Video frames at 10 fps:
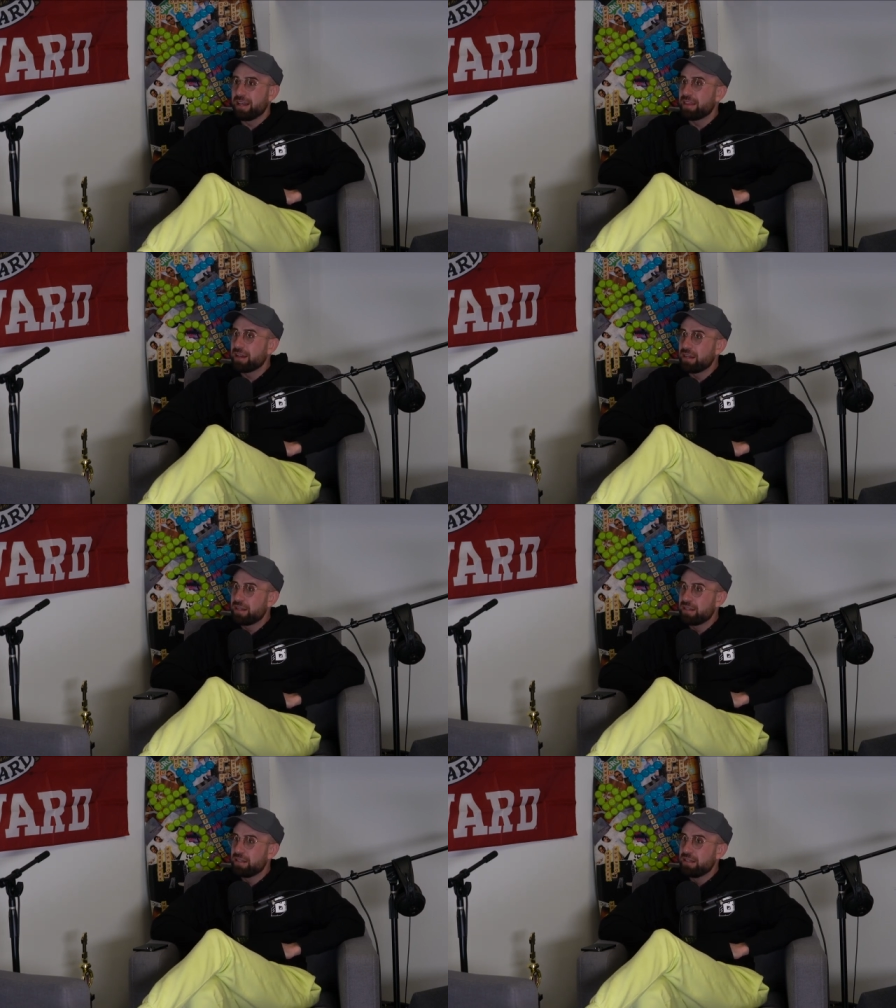Nothing
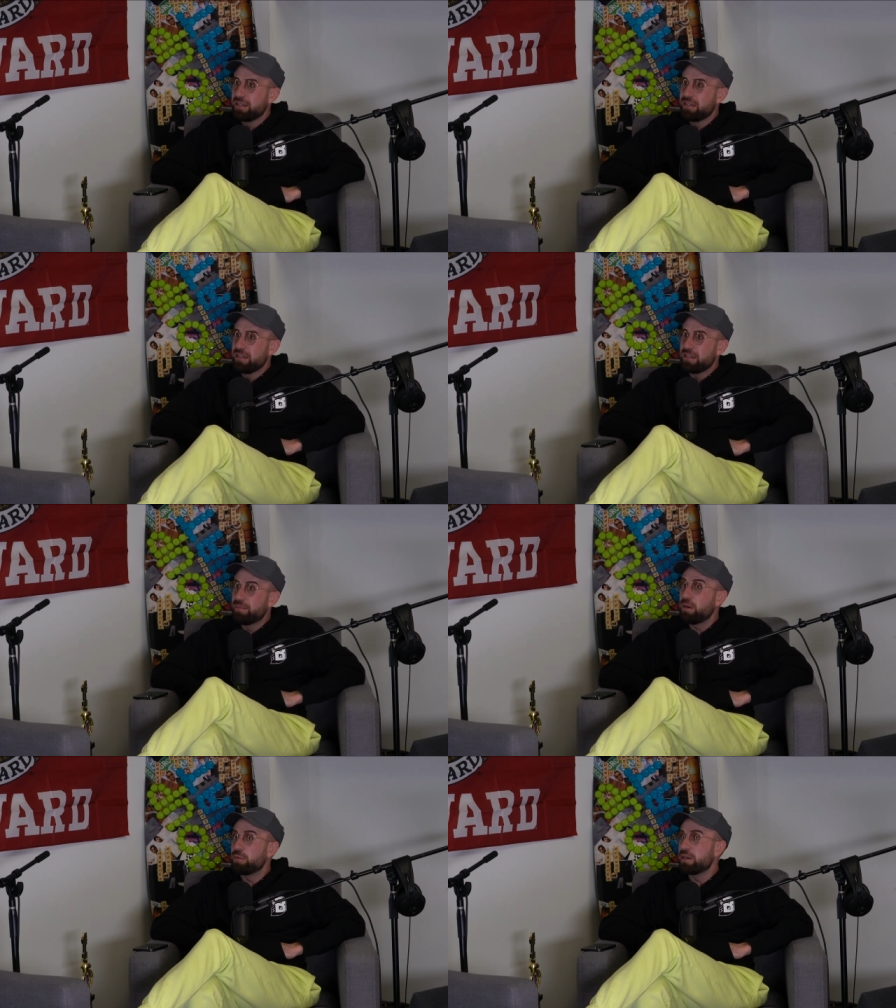
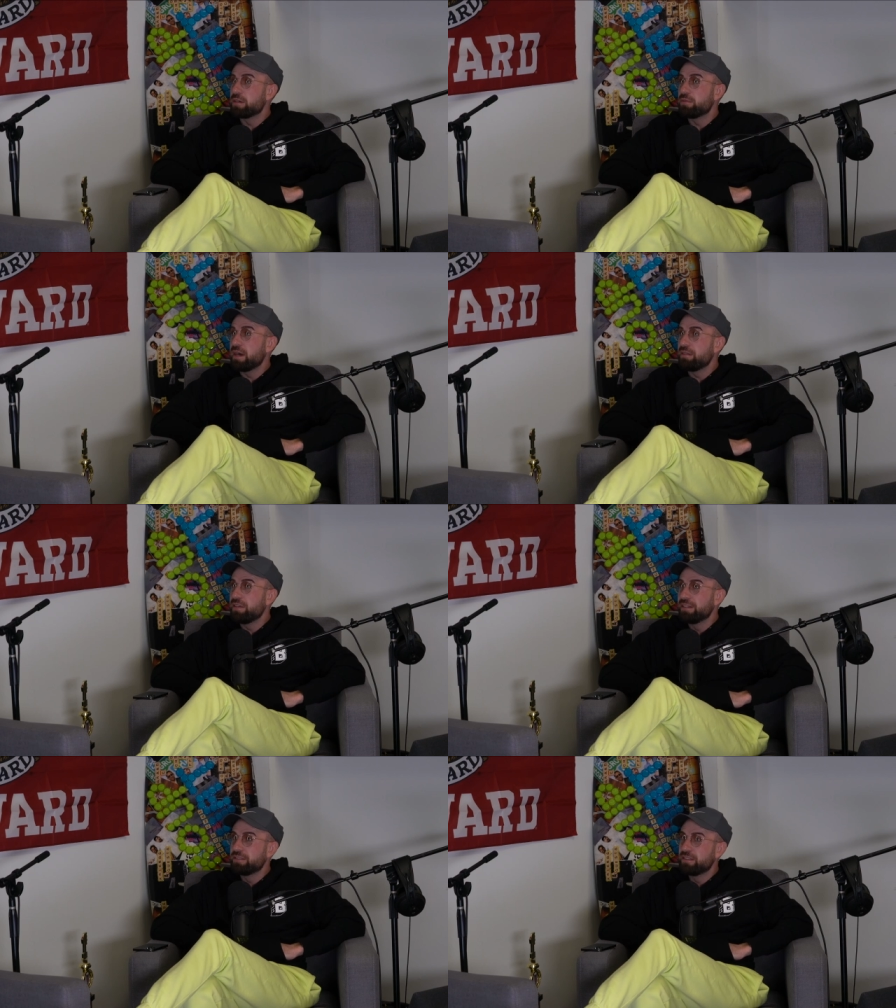about where her
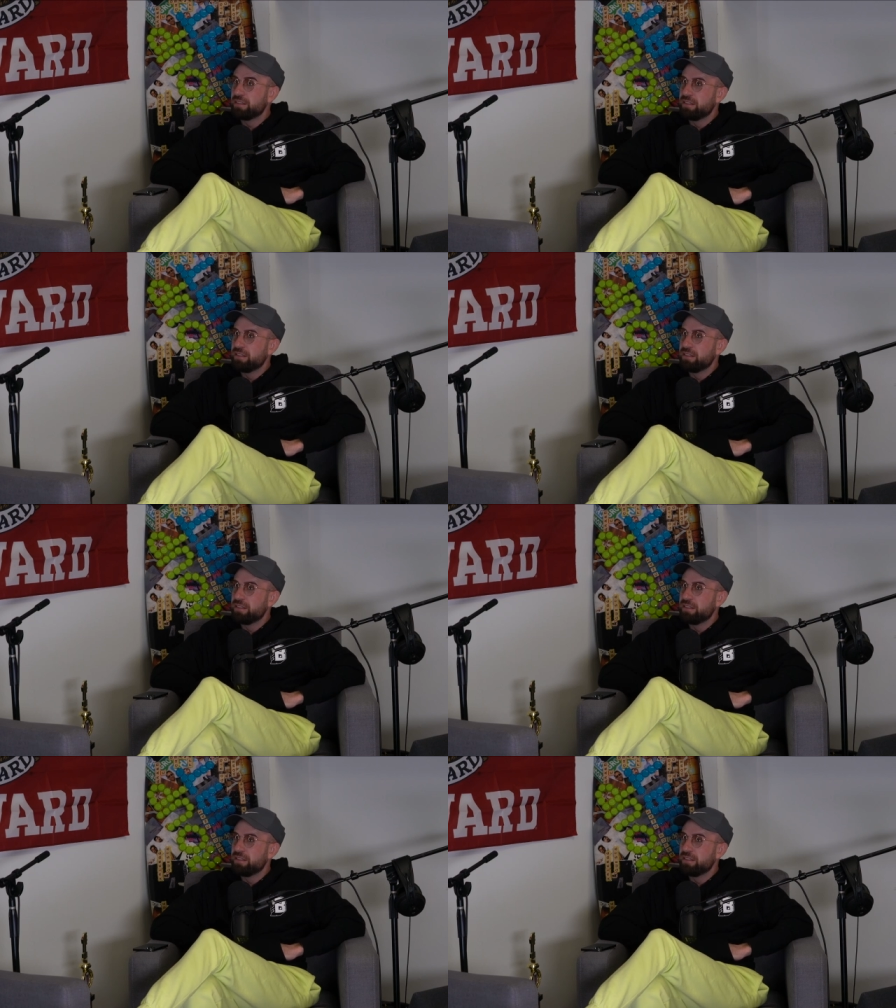wife is.